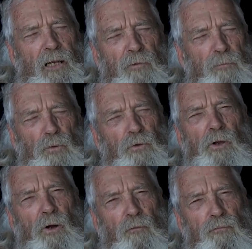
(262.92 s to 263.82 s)
And we pulled
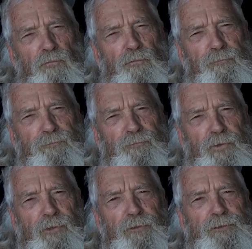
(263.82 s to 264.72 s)
it off.
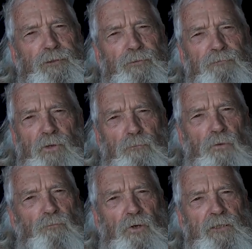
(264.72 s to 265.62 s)
You know, so
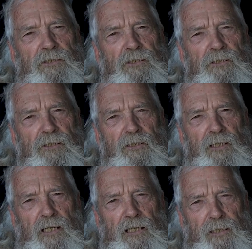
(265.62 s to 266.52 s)
what brings us to
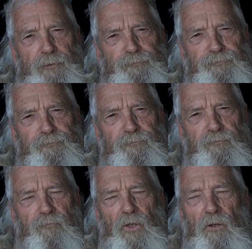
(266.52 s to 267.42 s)
today?
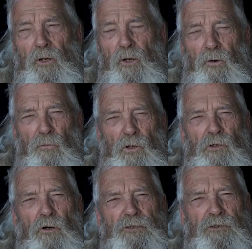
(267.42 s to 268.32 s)
Well,
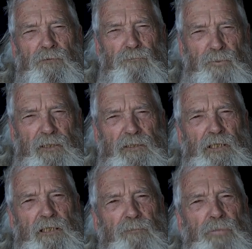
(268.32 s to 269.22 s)
lots of big
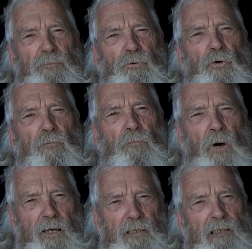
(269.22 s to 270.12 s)
change. People were
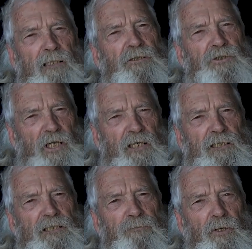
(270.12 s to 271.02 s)
mightily
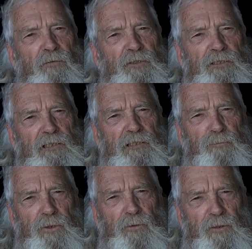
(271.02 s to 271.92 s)
changed by this
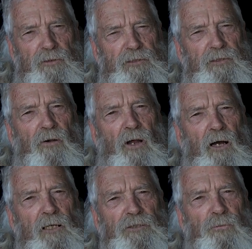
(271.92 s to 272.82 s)
experience. Their
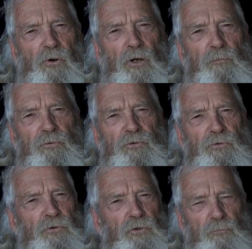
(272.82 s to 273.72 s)
eyes were opened to
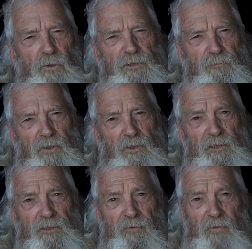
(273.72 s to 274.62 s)
new
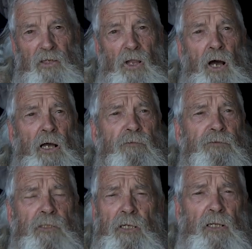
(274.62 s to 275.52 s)
possibilities in their
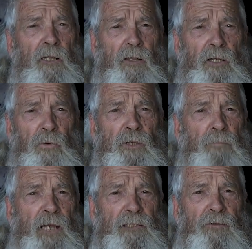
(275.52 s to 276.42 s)
lives. They went
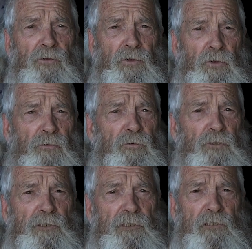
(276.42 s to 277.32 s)
back to the
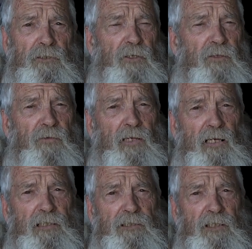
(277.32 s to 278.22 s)
universities, like the
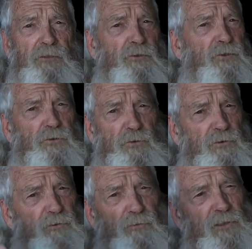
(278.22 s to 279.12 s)
architecture
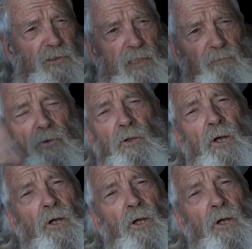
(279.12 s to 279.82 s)
students, for example,